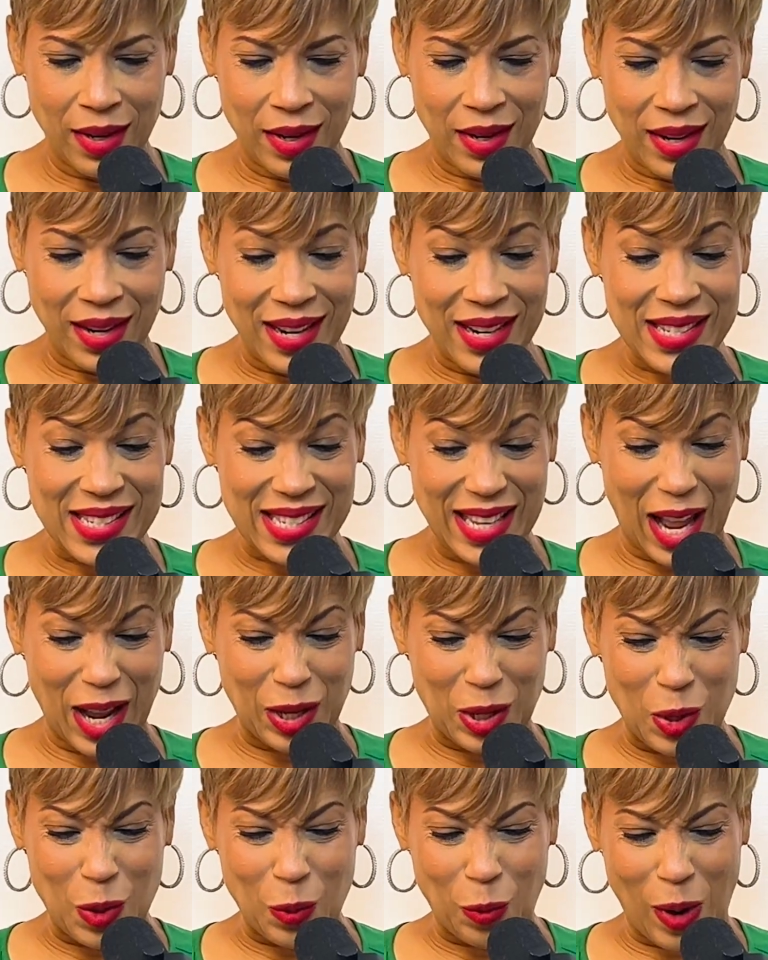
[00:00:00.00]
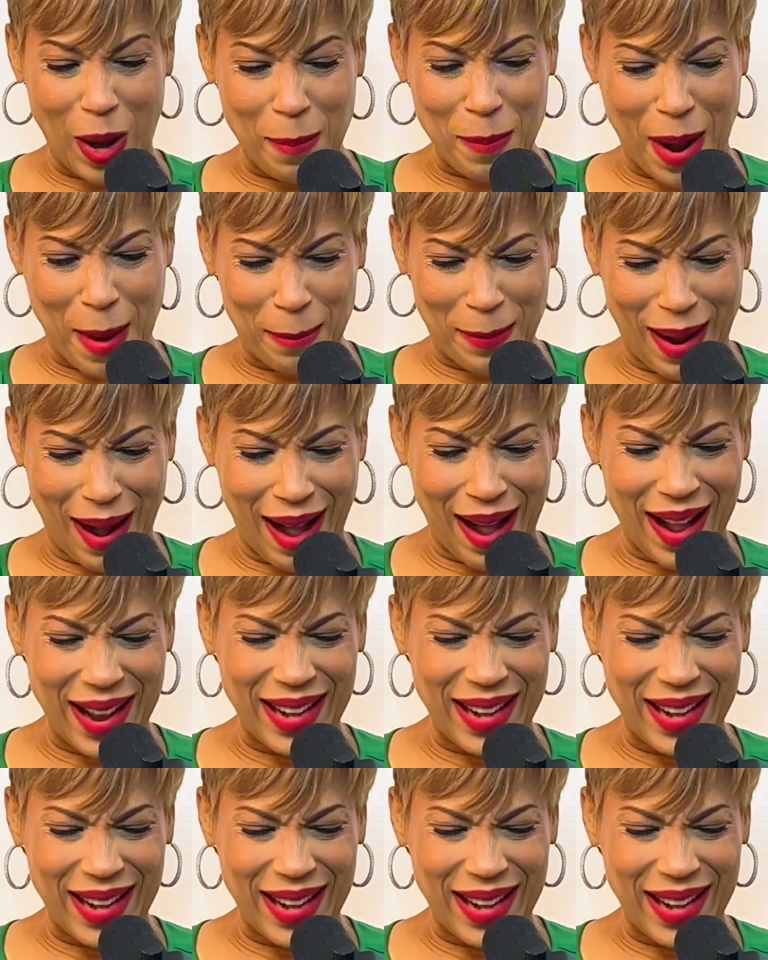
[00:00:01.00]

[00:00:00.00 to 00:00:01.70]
It's like you read my mind.